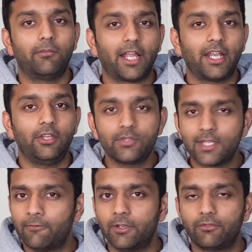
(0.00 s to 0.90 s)
but I knew
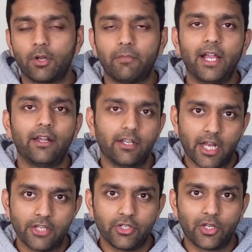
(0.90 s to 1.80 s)
someone from my
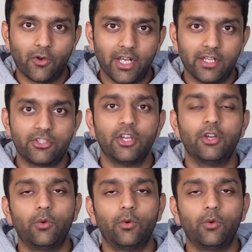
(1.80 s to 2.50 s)
undergraduate college